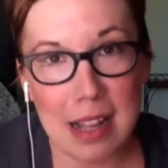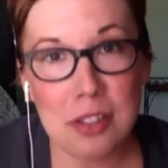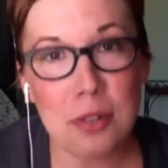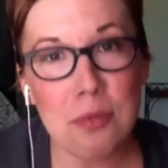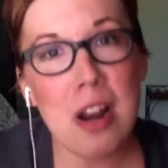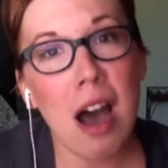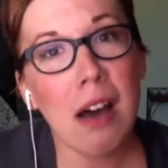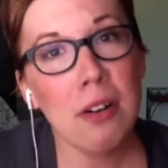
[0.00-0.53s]
And so
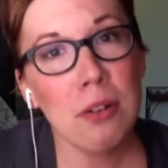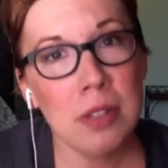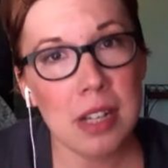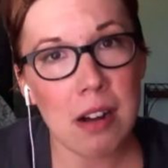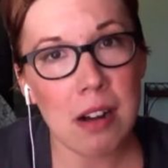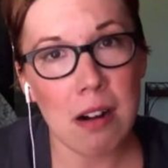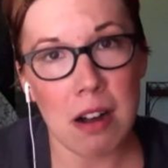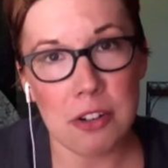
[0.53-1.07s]
not
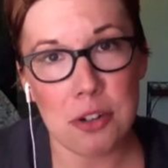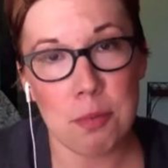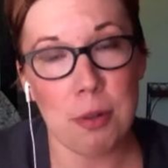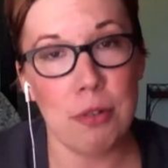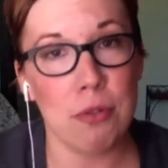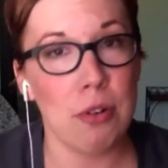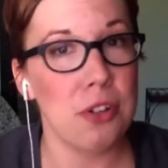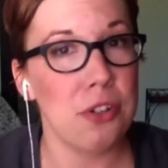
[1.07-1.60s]
only are
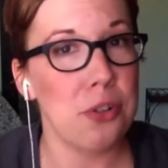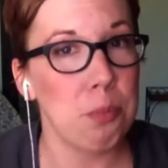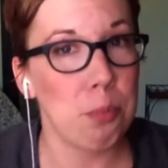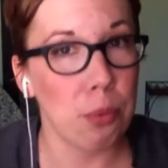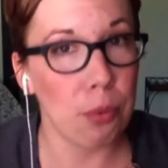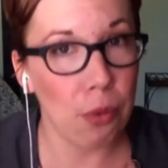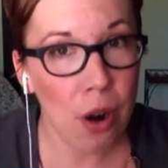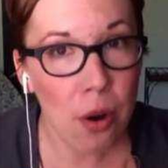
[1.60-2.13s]
entrepreneurs
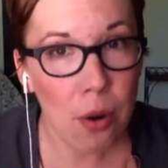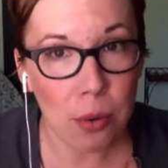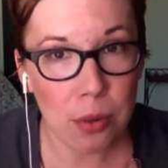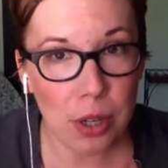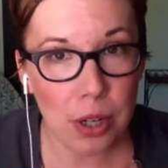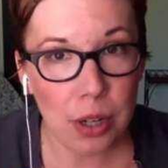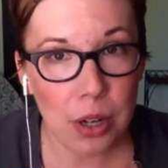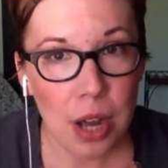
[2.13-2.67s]

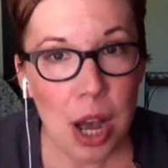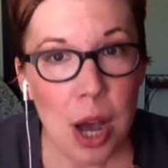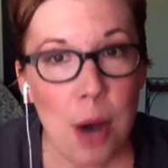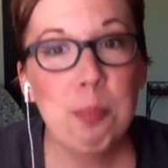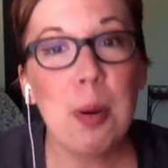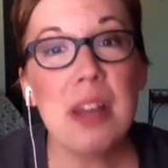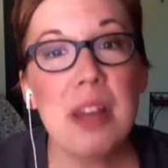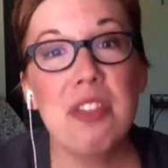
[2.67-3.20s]
broke,
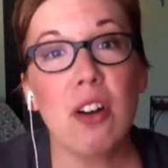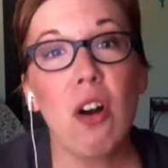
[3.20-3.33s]
but